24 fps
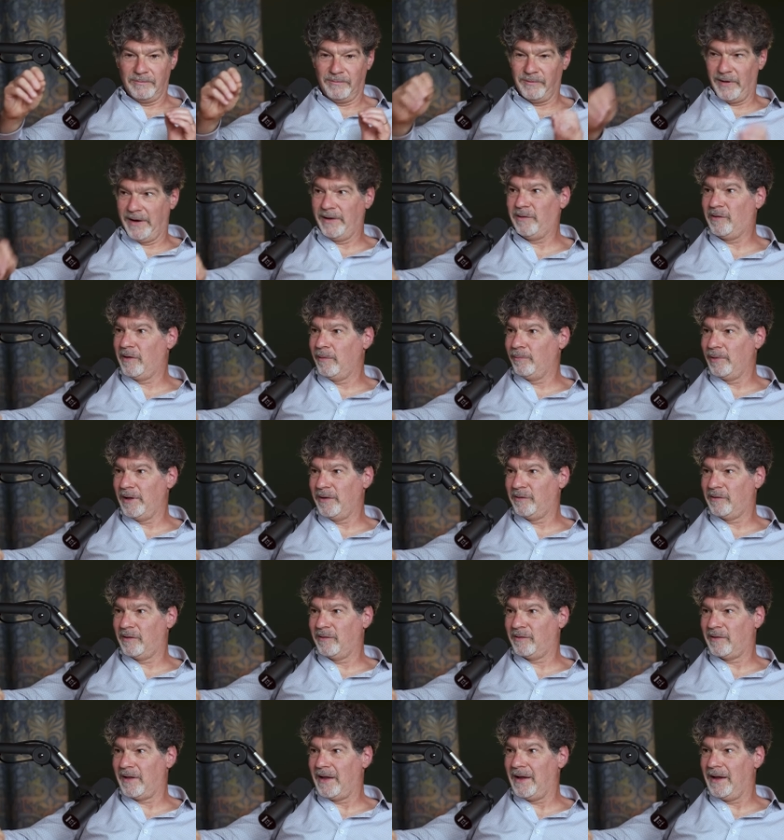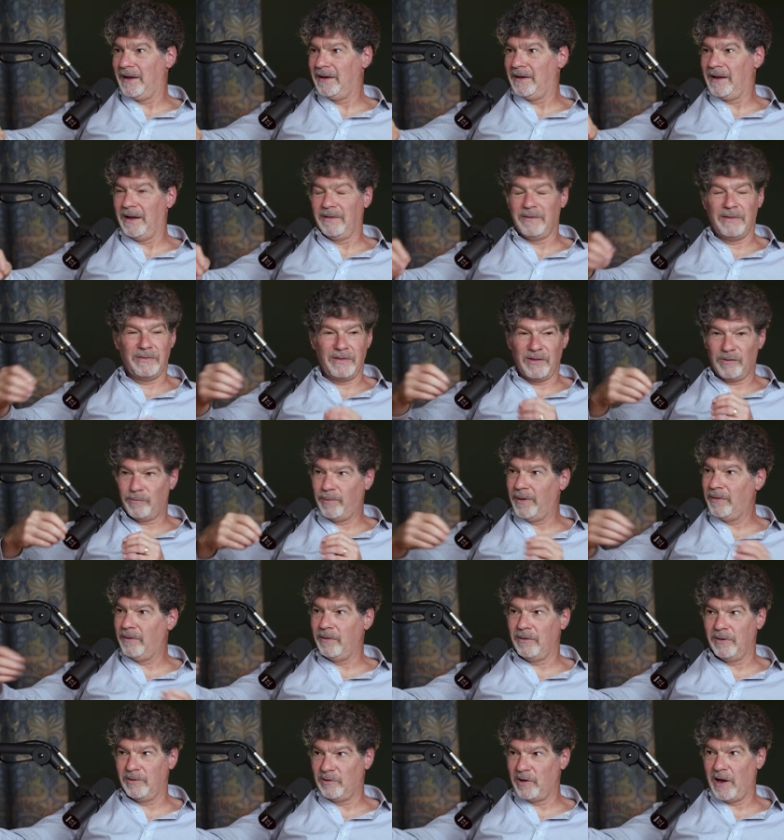find some place to stand and then they
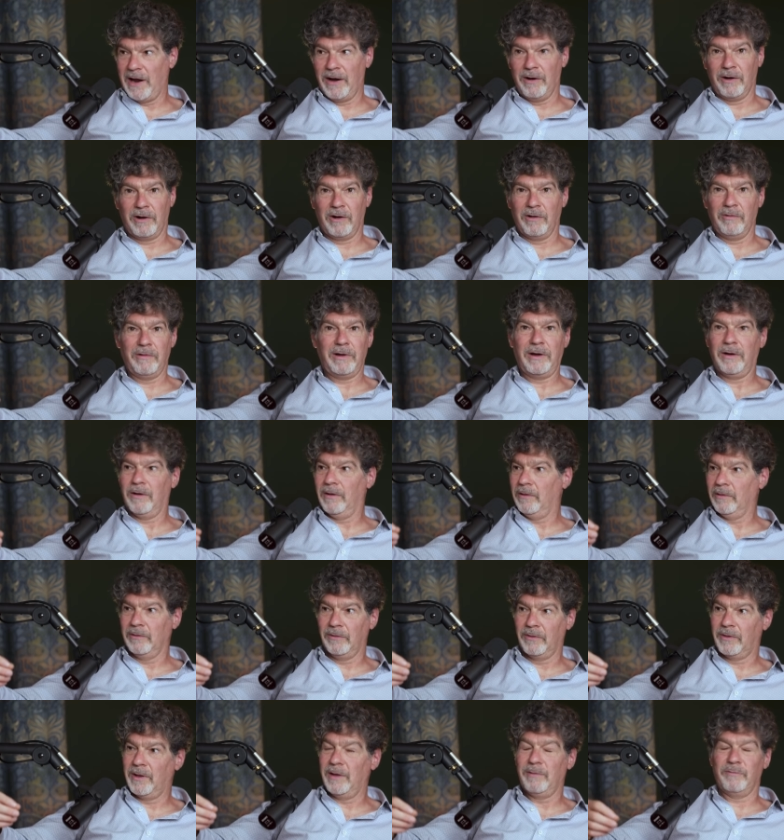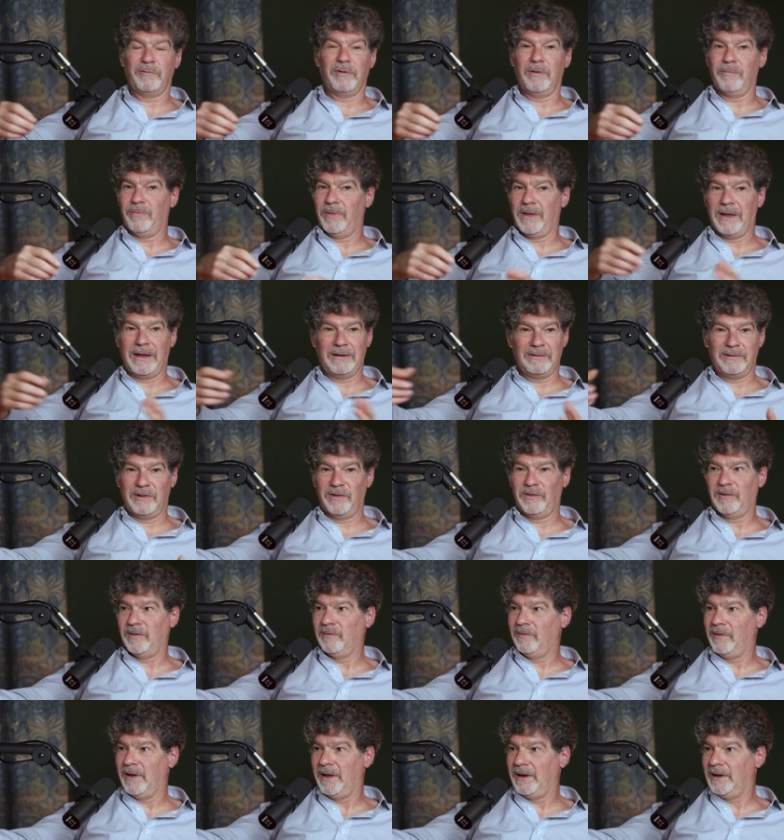spend their entire career looking from that
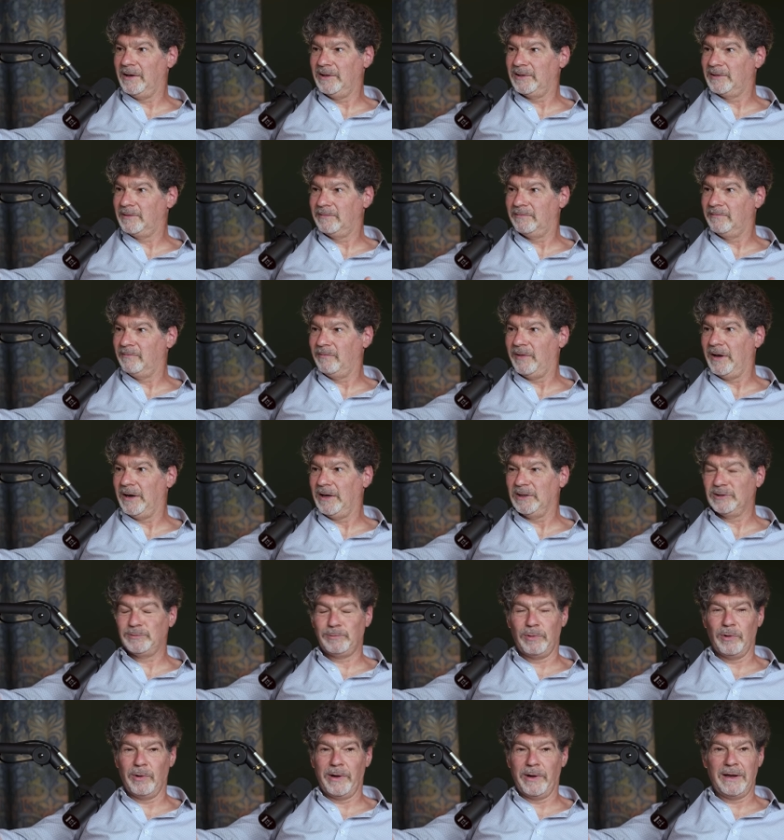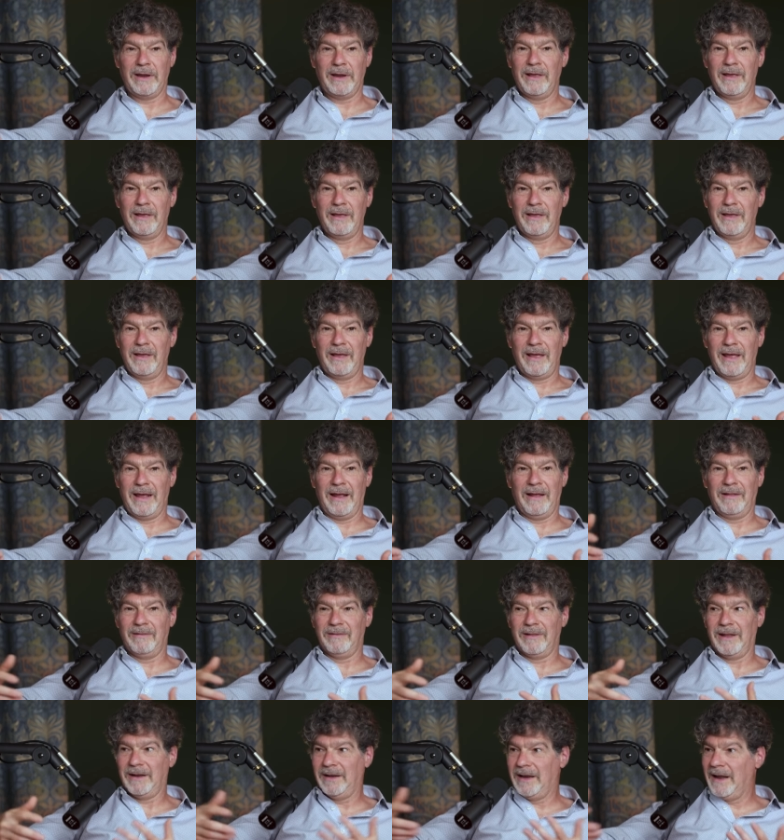disadvantaged vantage point,
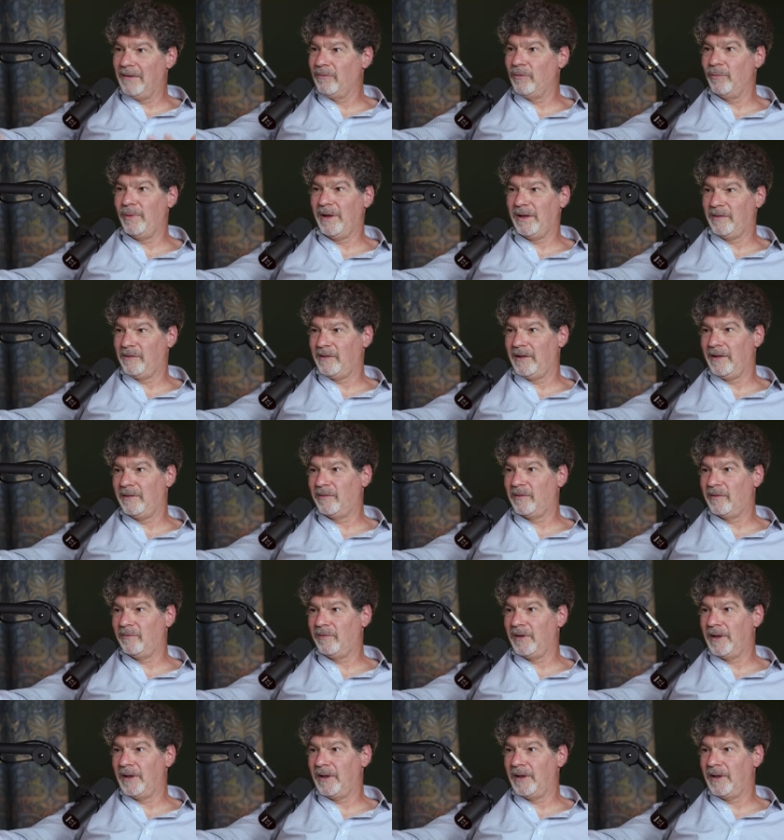and they never make sense